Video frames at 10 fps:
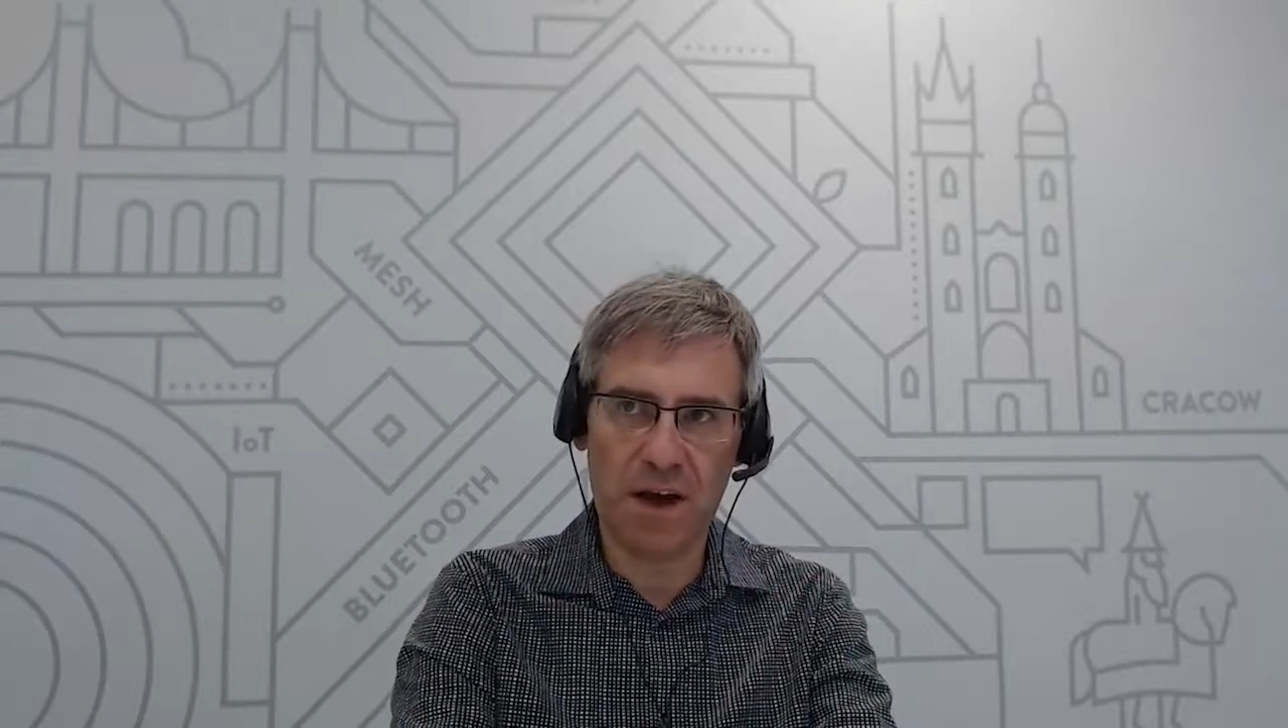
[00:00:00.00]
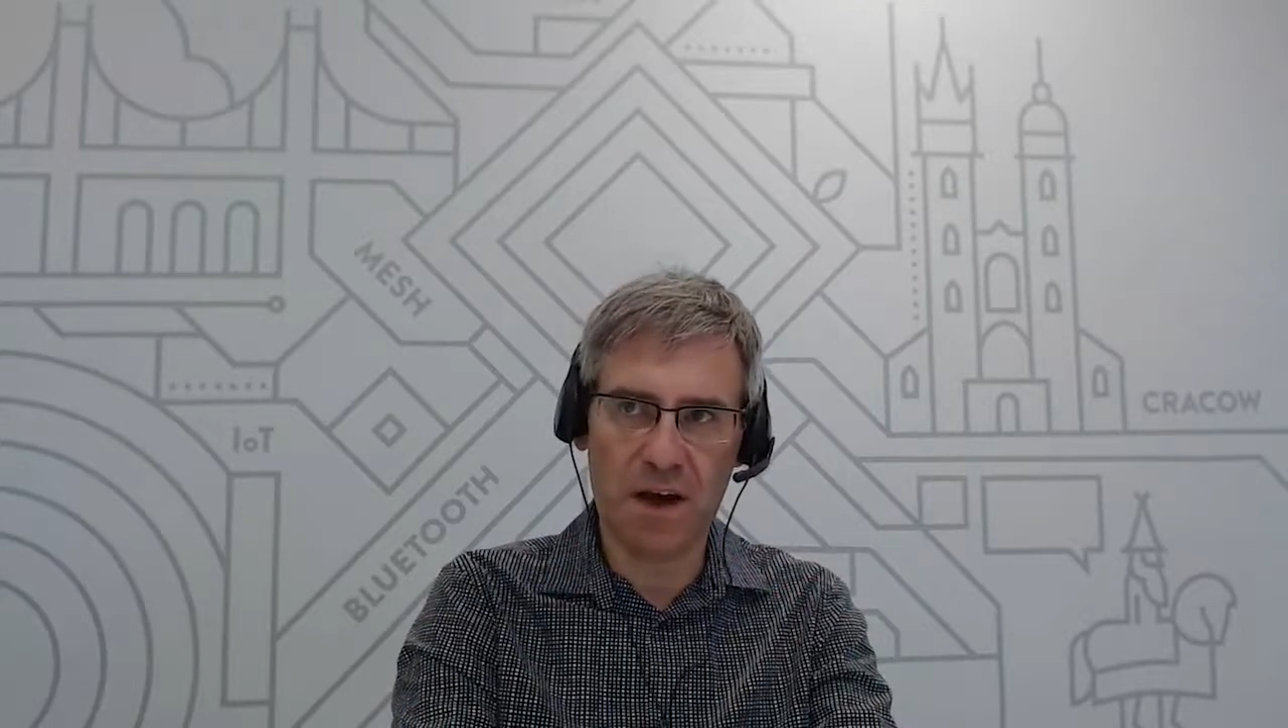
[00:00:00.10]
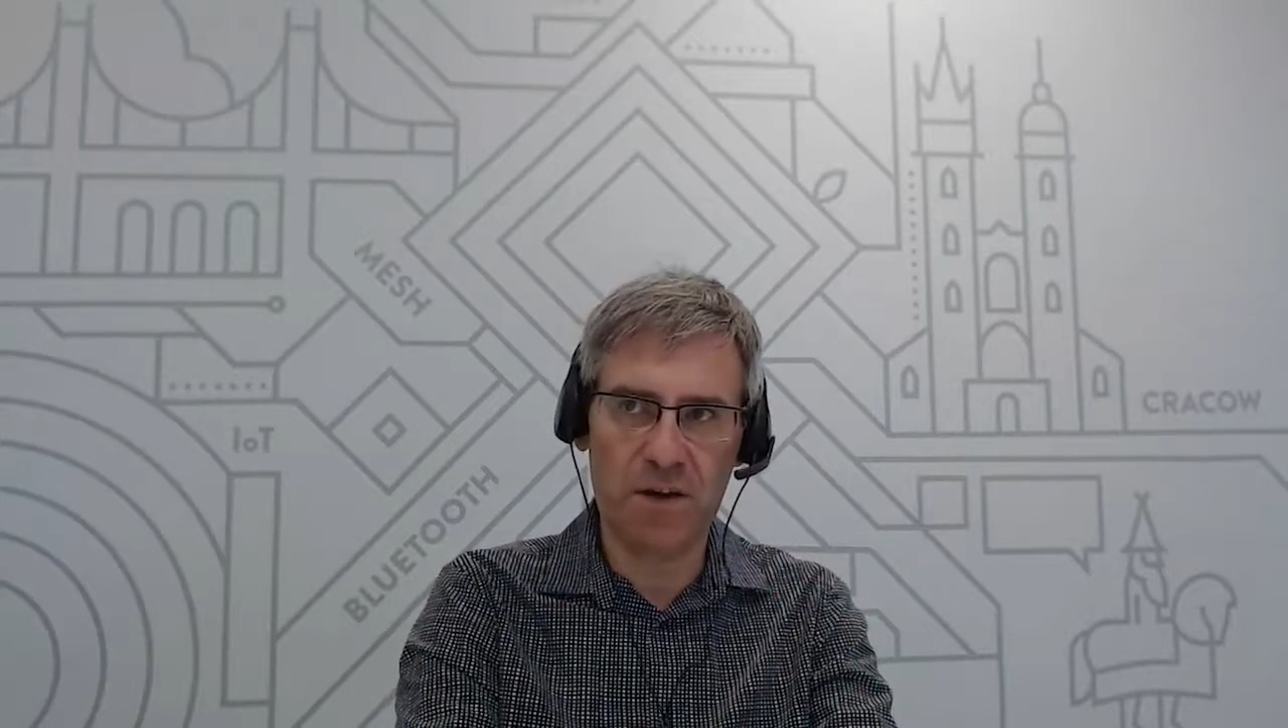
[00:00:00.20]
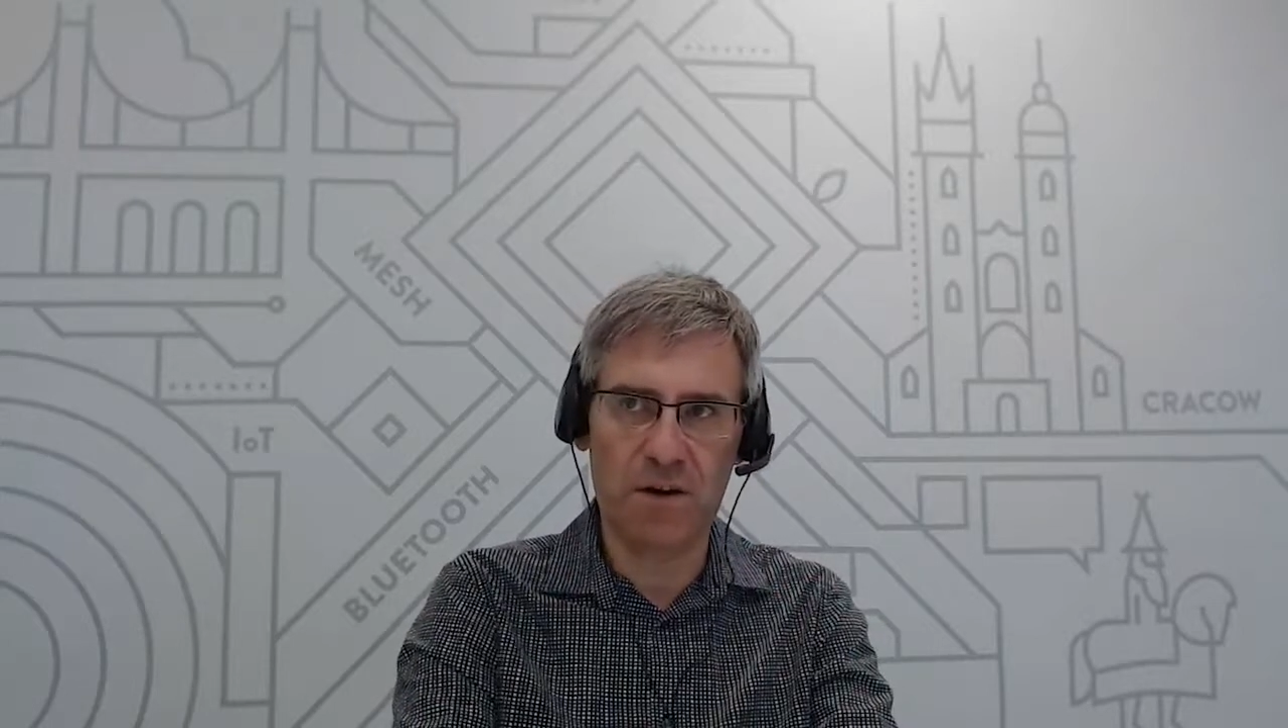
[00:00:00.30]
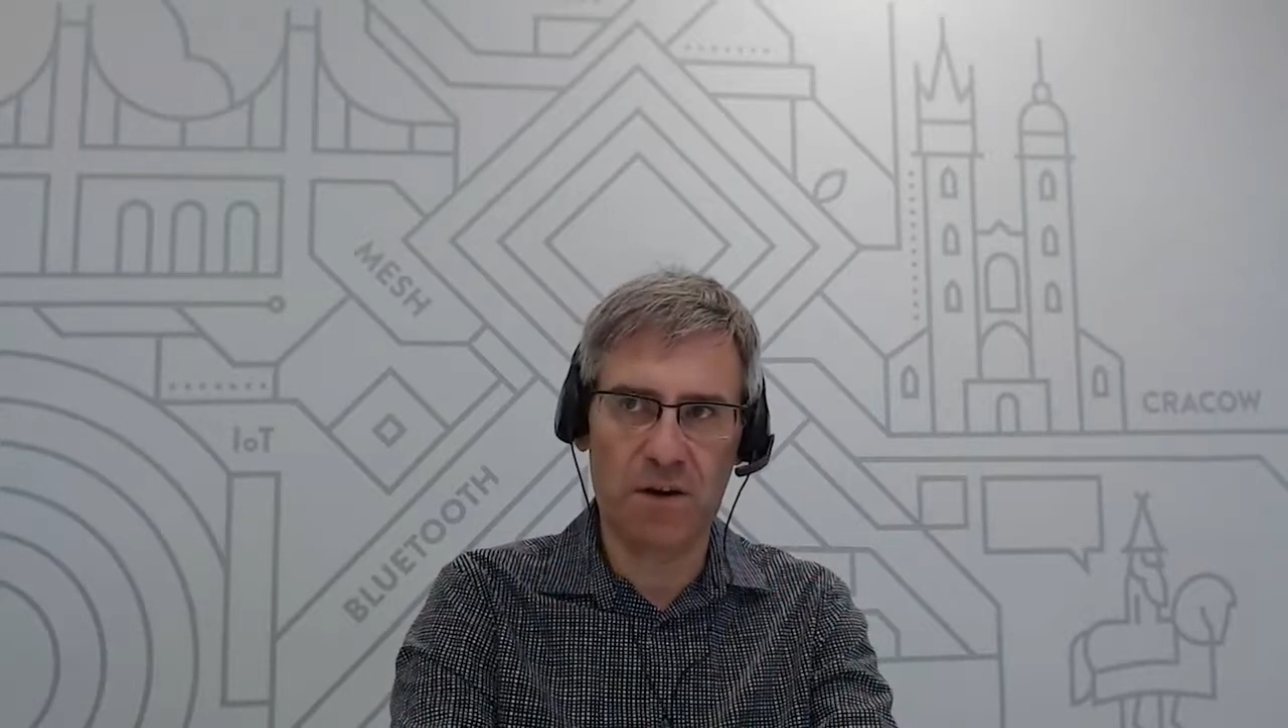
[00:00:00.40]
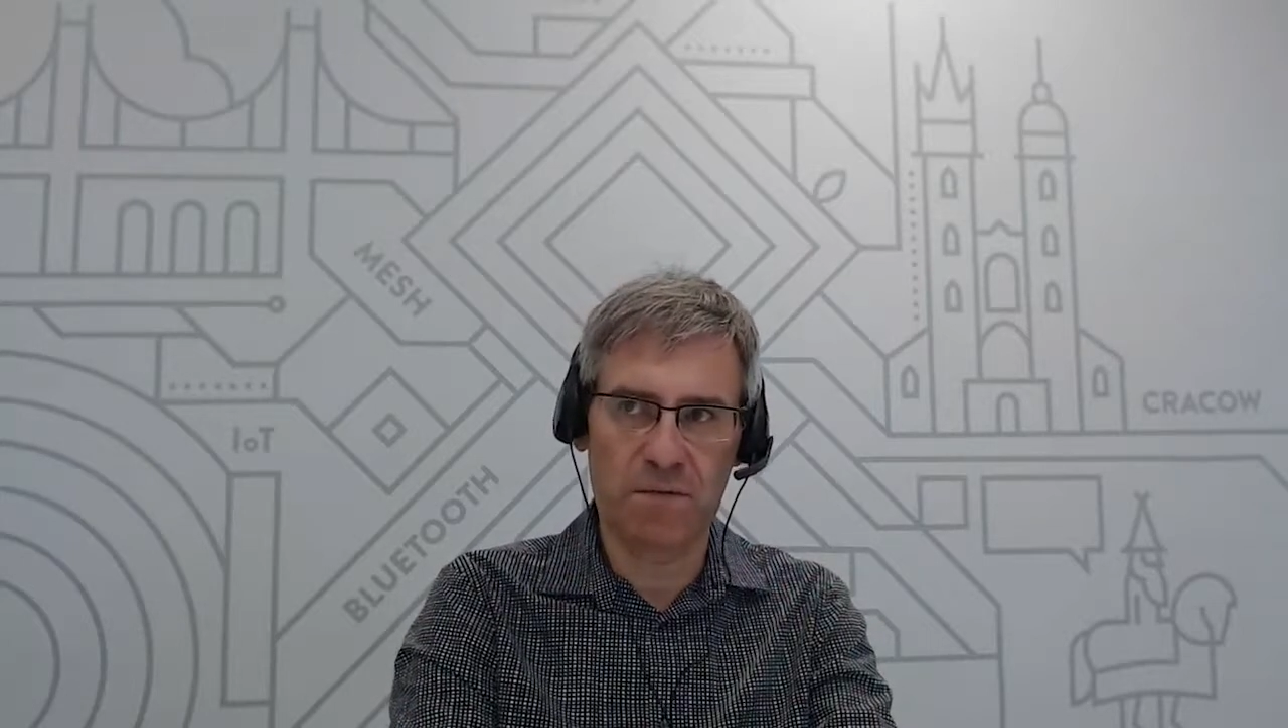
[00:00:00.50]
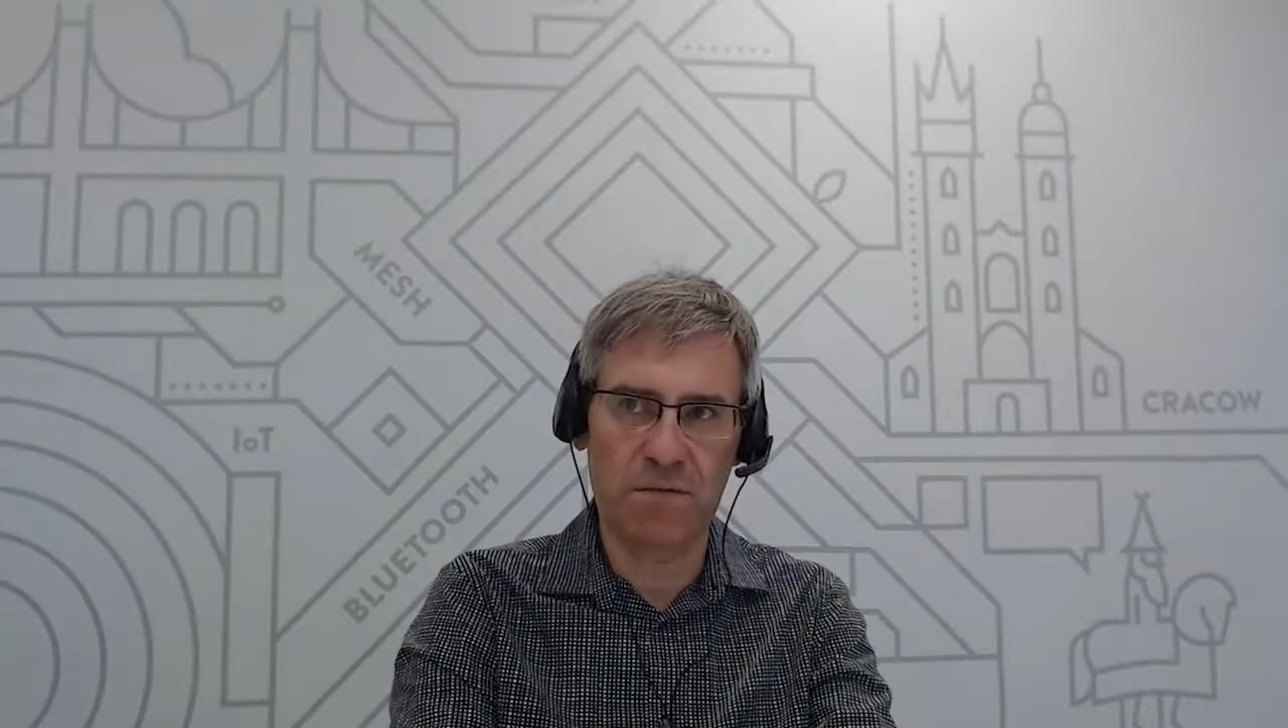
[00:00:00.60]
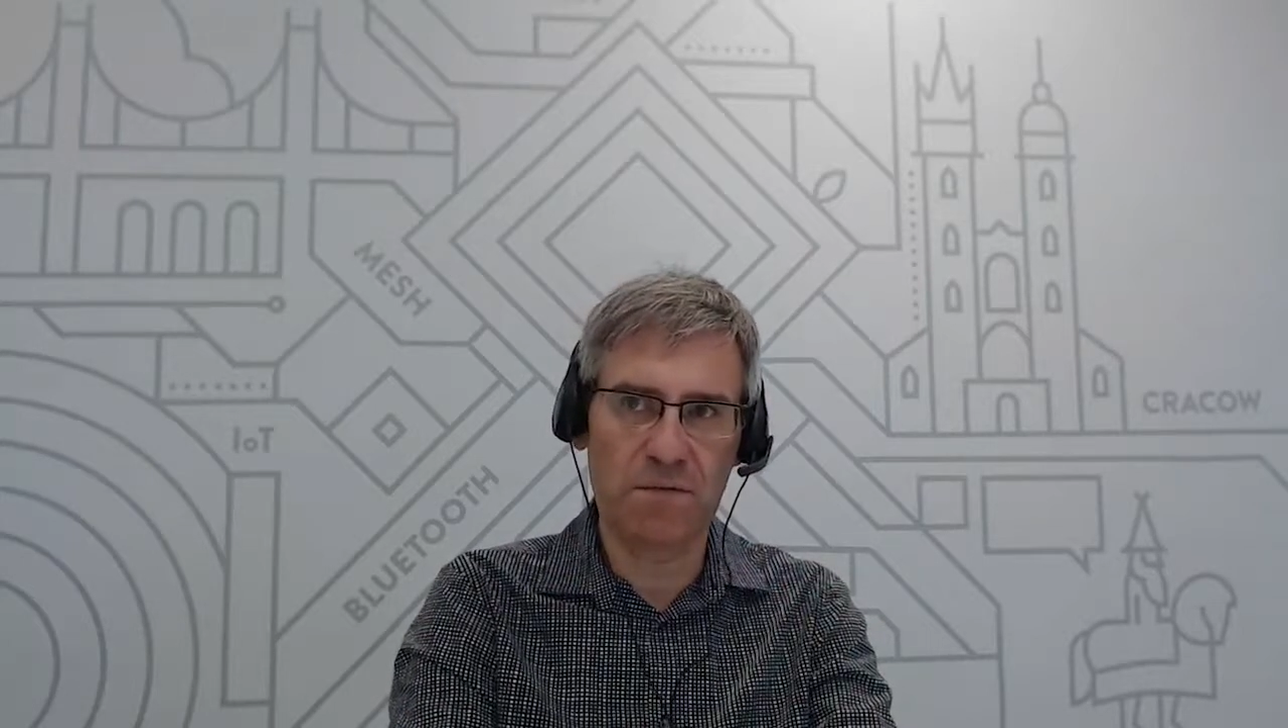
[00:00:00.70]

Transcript: other